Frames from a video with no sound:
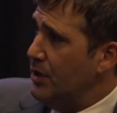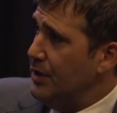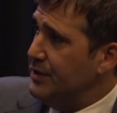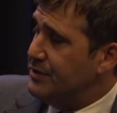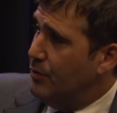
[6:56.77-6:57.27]

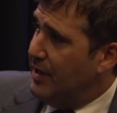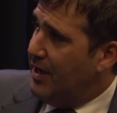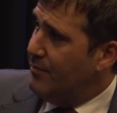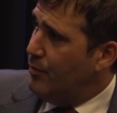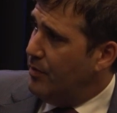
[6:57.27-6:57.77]
So we
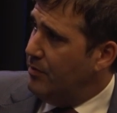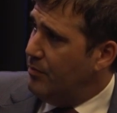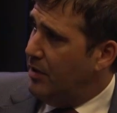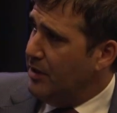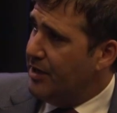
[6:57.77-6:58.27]
have
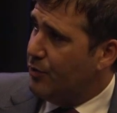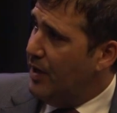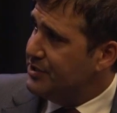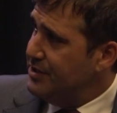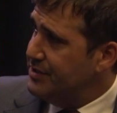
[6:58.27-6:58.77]
a lot of
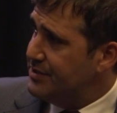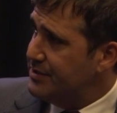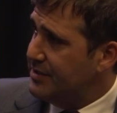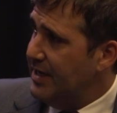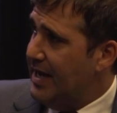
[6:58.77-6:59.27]

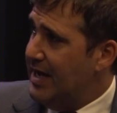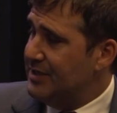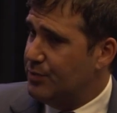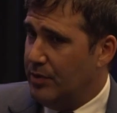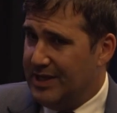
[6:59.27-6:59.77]
questions get
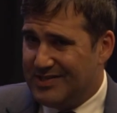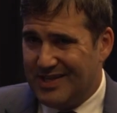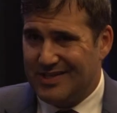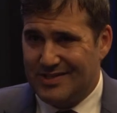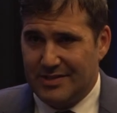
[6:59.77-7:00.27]
asked, well, is
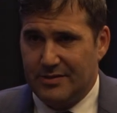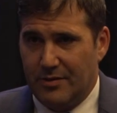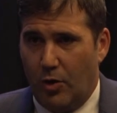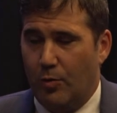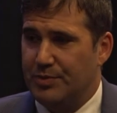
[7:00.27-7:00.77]
this
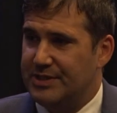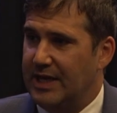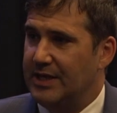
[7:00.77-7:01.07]
homestake